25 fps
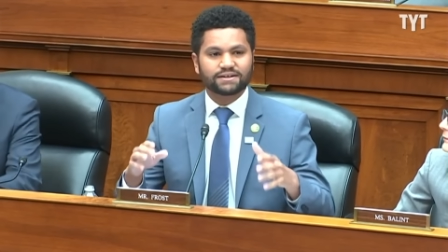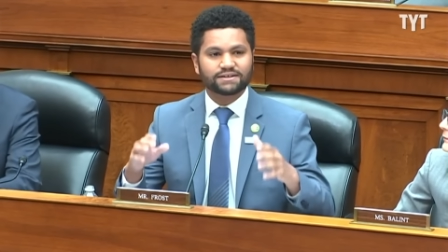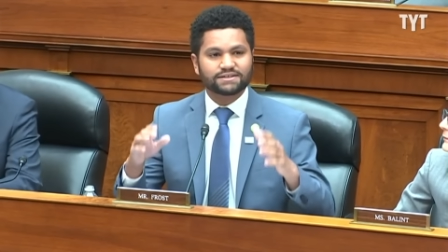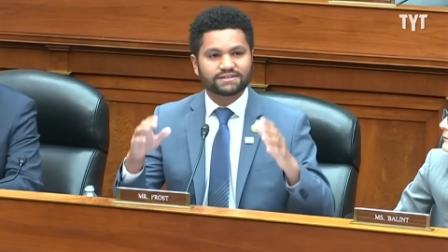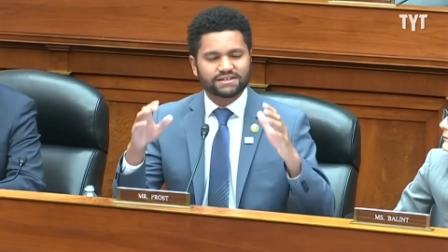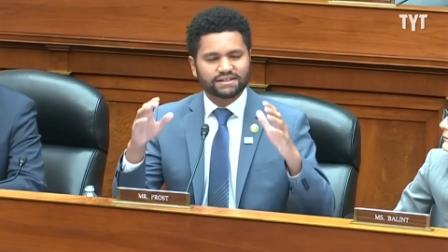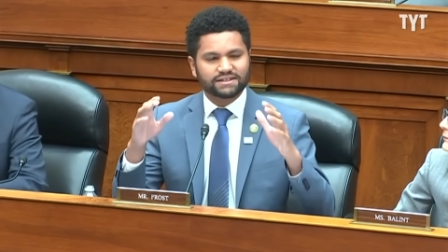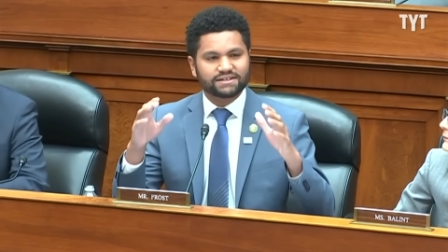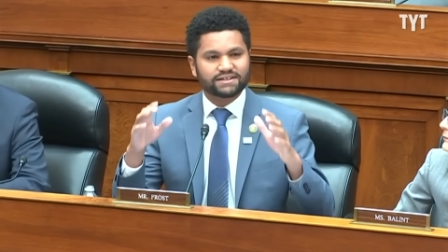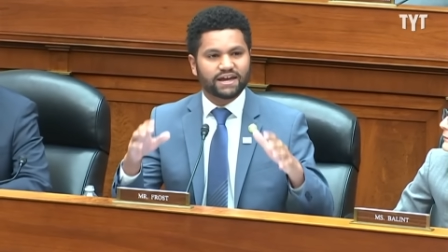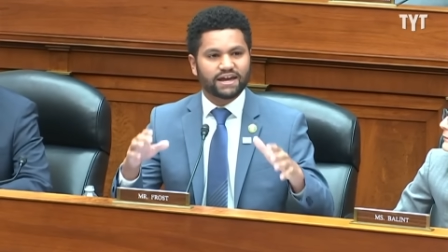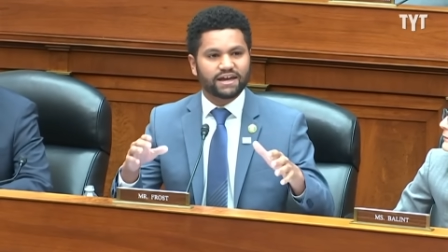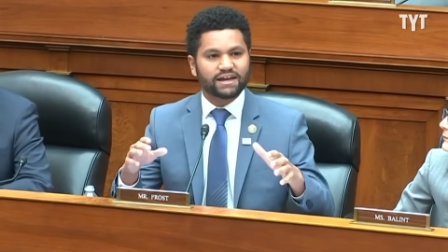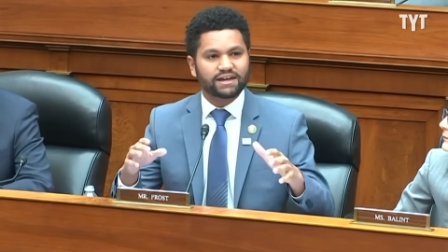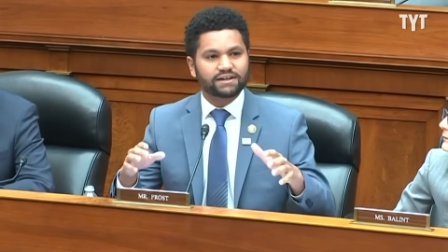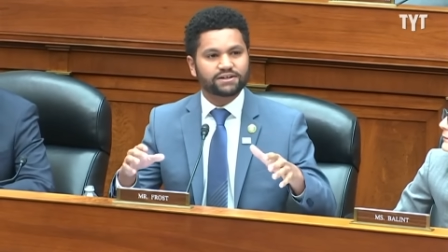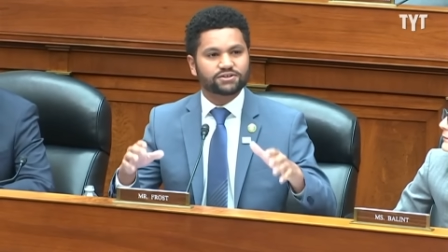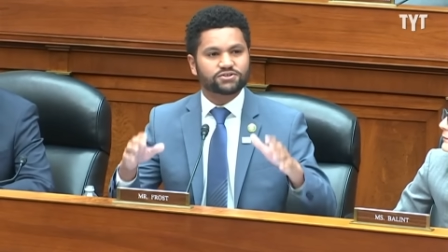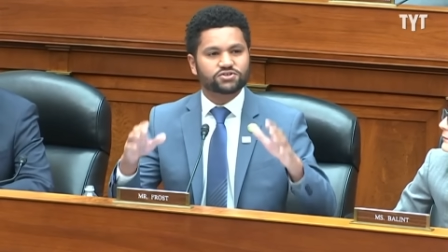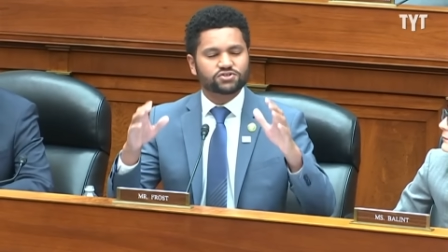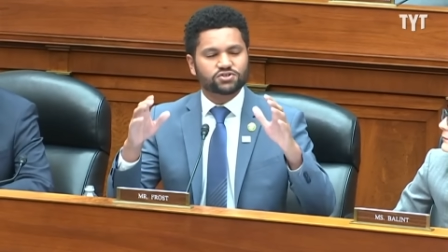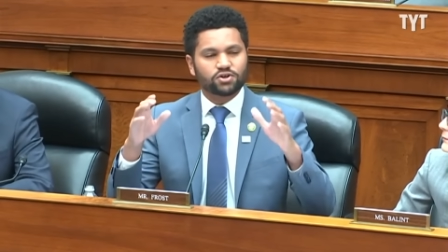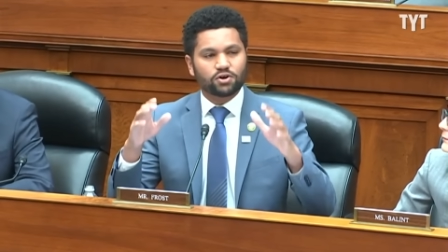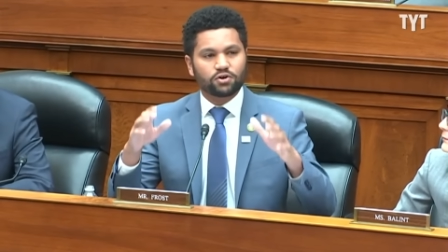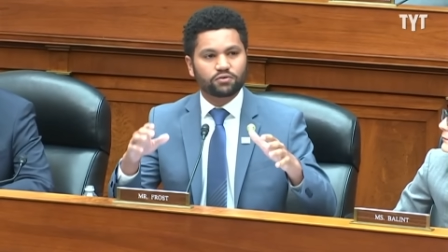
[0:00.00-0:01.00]
decaying
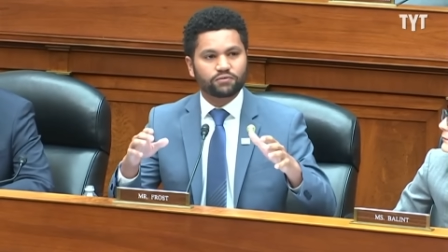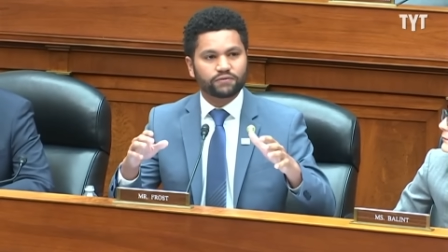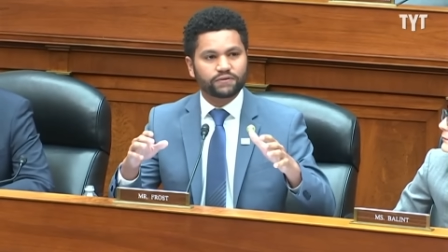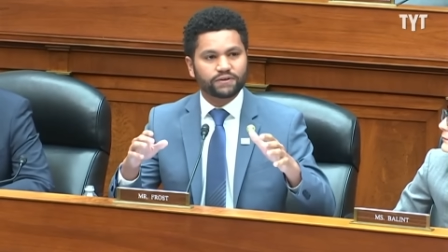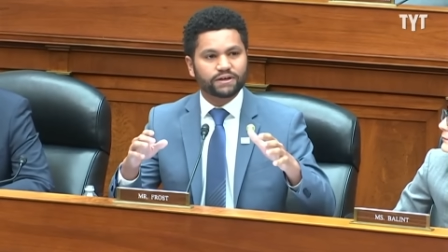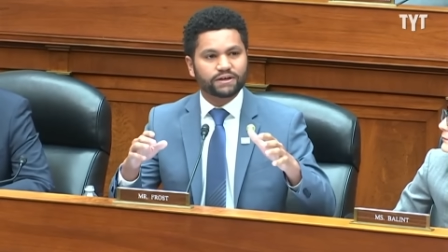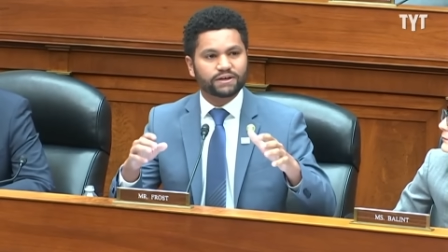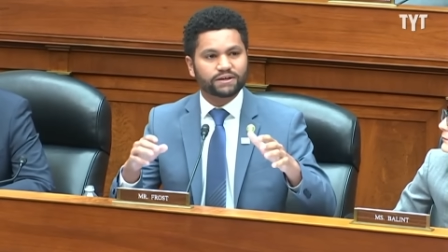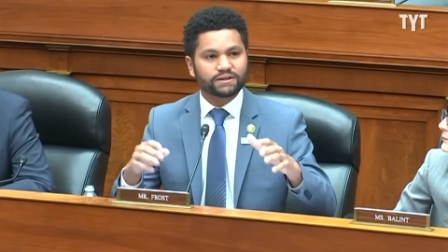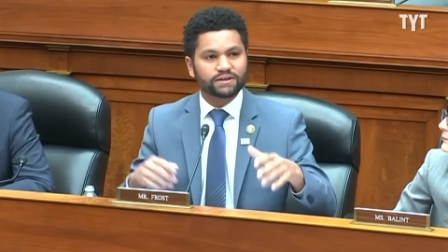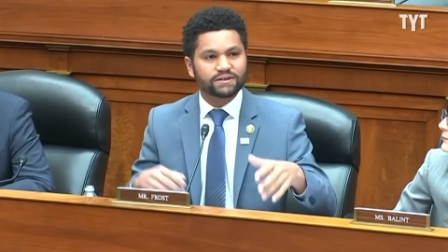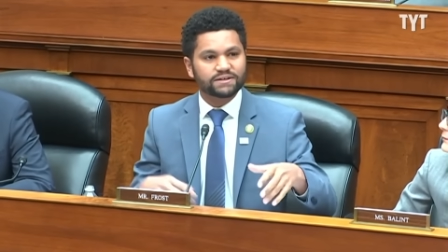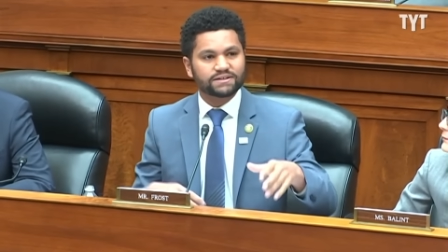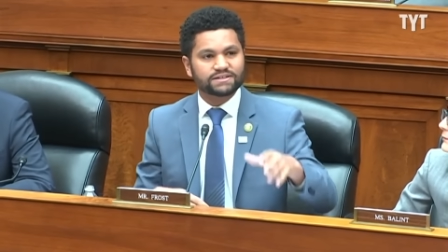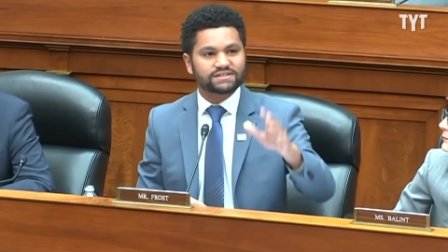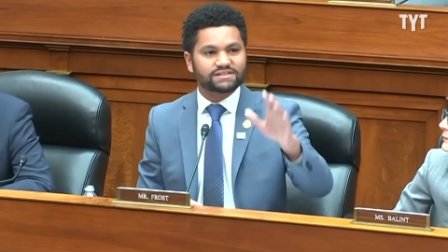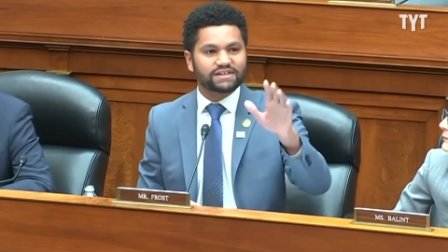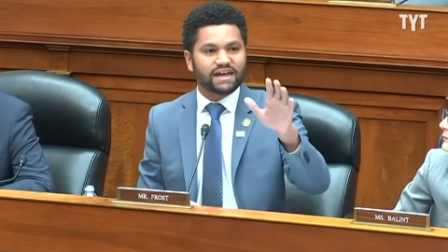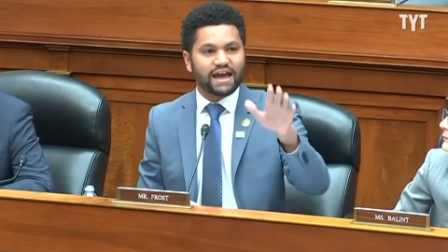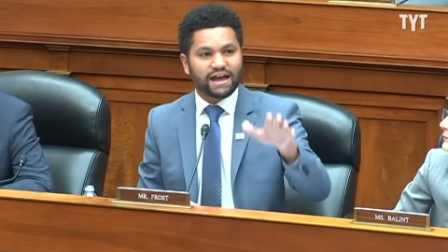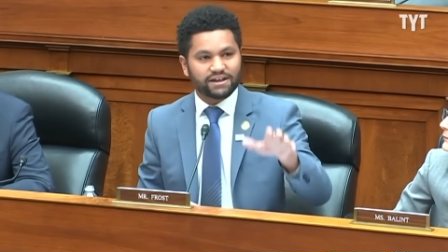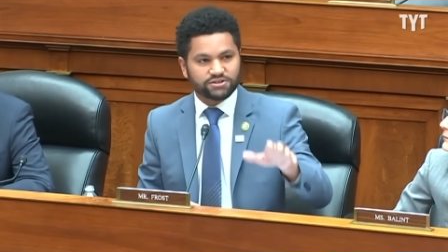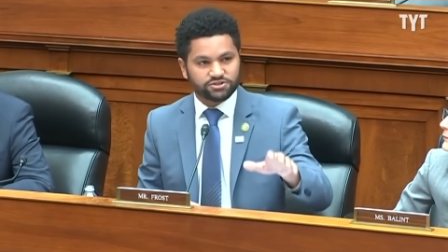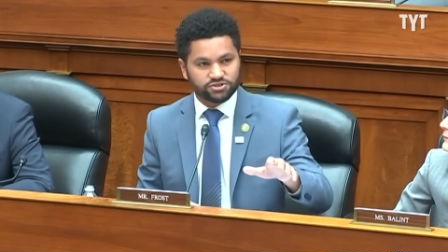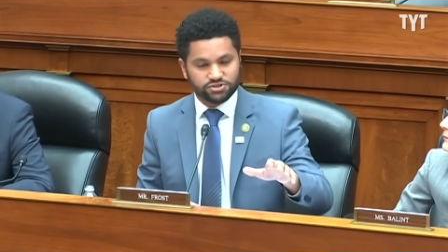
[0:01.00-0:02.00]
Soviet
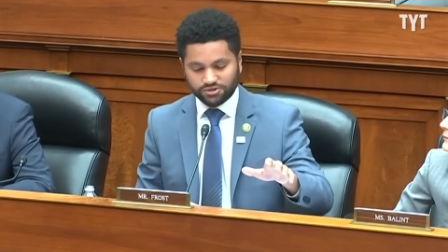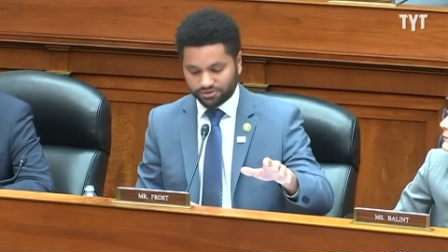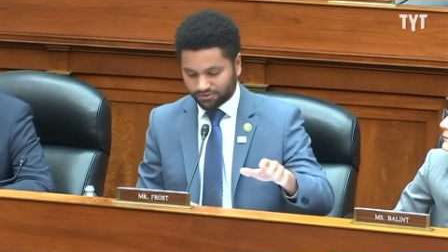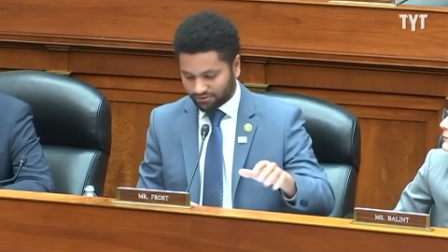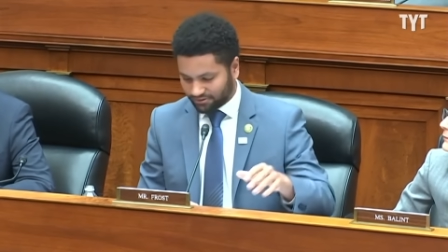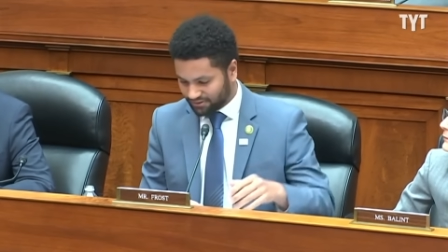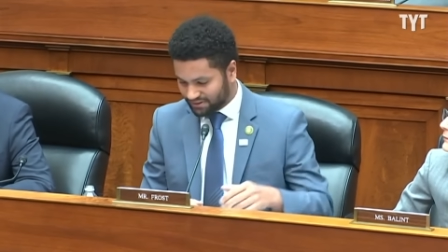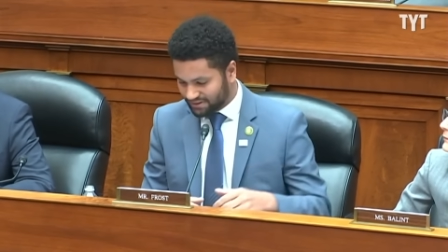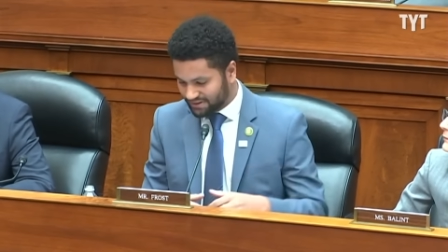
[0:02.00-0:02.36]
statue.